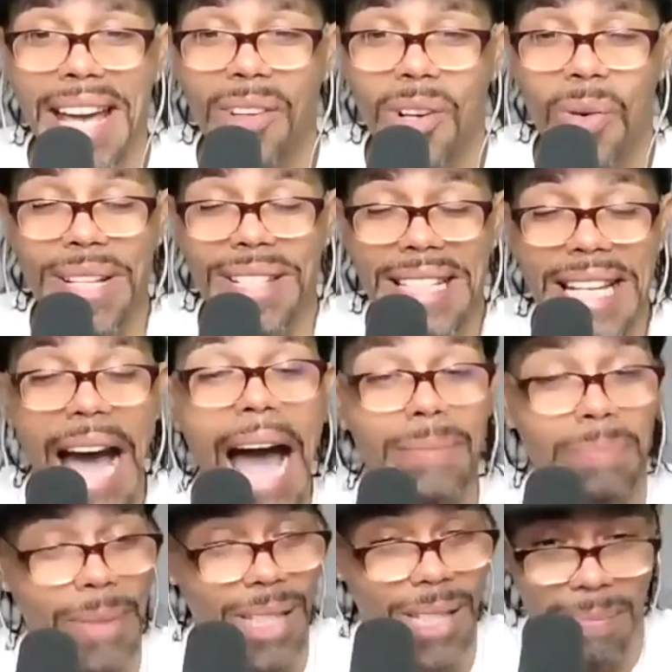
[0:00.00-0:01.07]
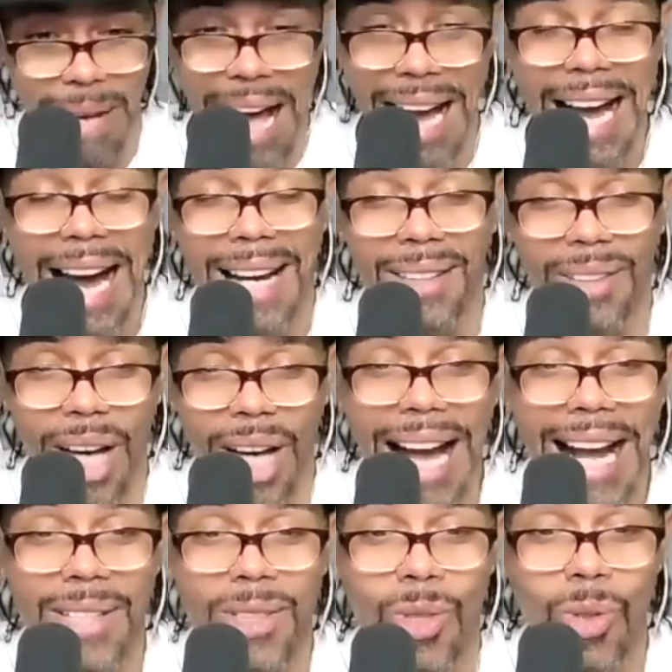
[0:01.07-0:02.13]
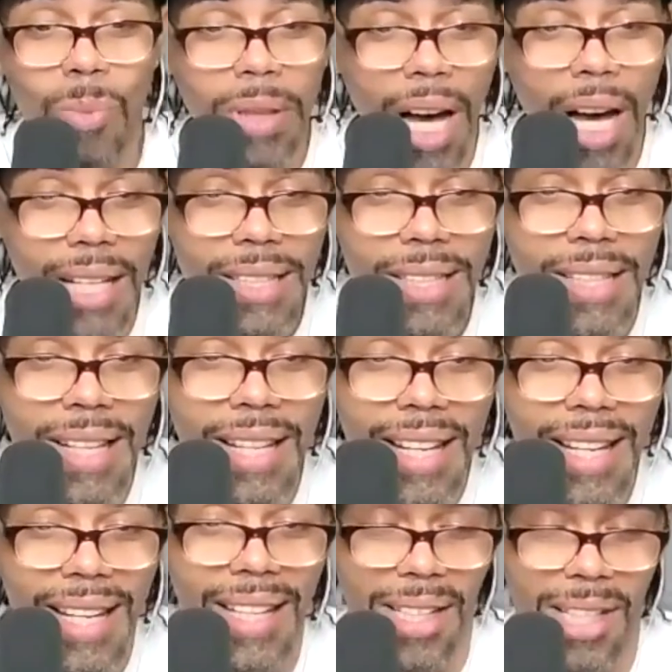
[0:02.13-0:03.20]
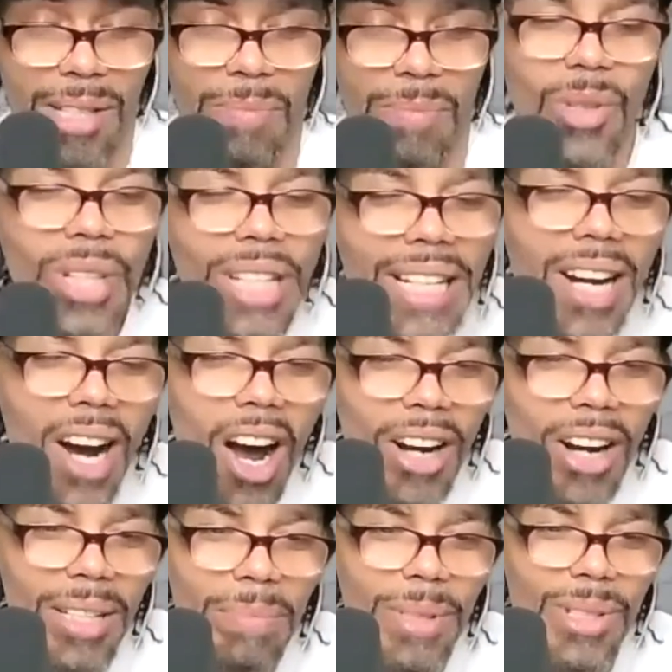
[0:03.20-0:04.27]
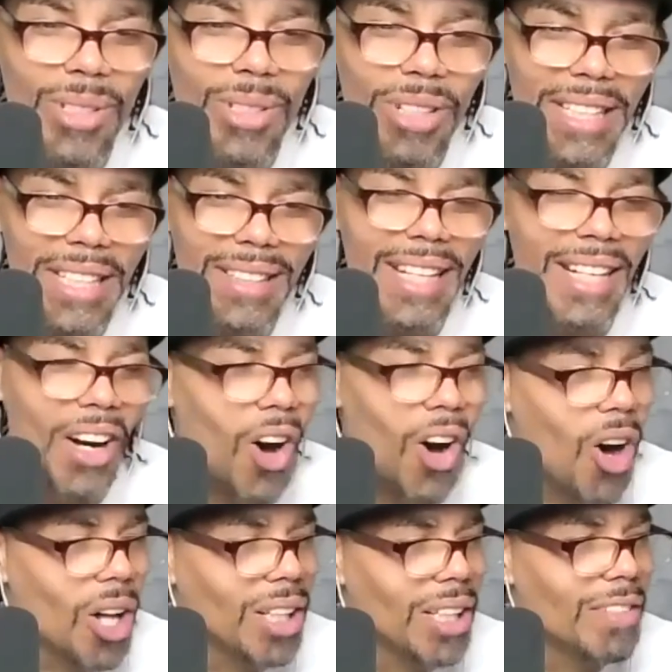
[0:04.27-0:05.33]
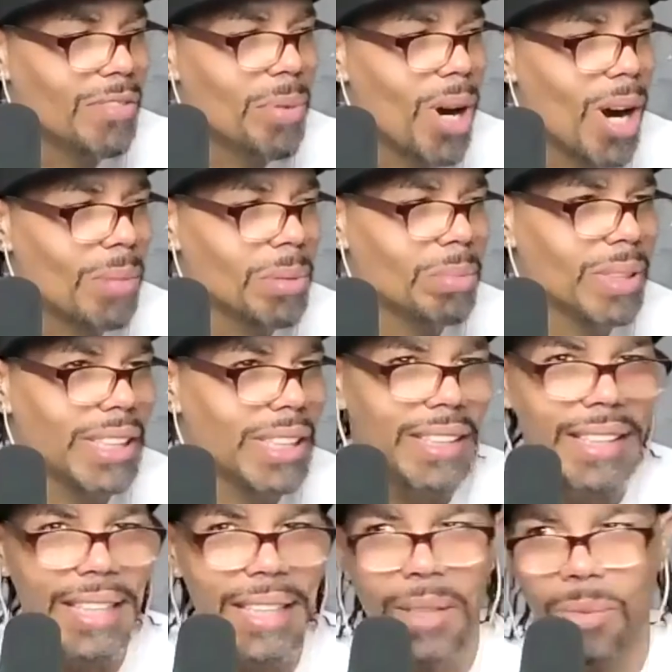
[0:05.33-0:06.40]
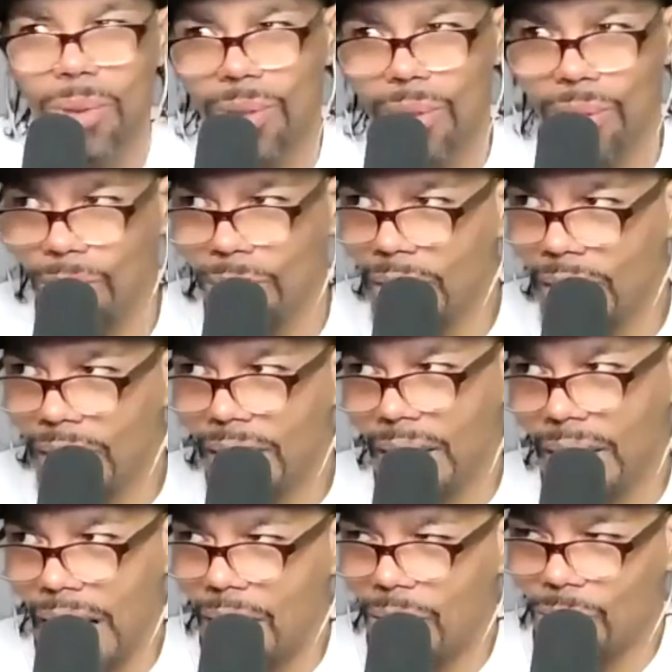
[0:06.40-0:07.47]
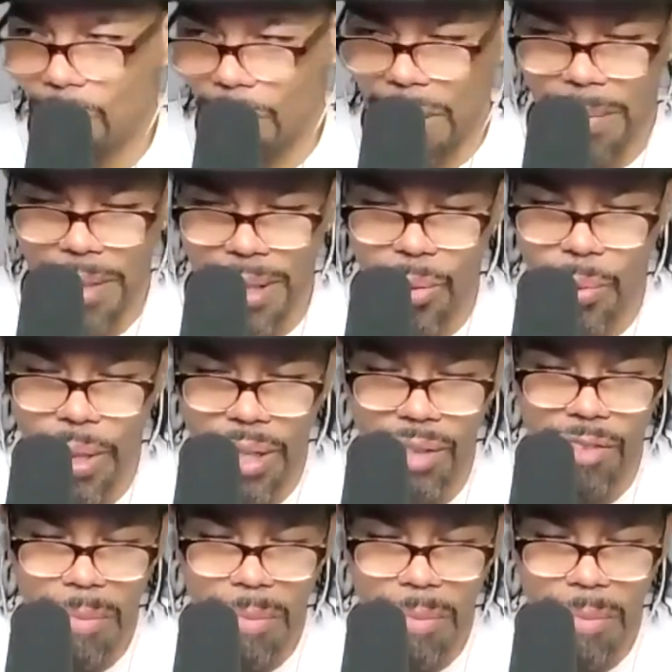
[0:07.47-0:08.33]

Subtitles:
Quincy hyped up. I got 2 plots in a community garden up the street that are all of probably equal, I don't know, maybe 12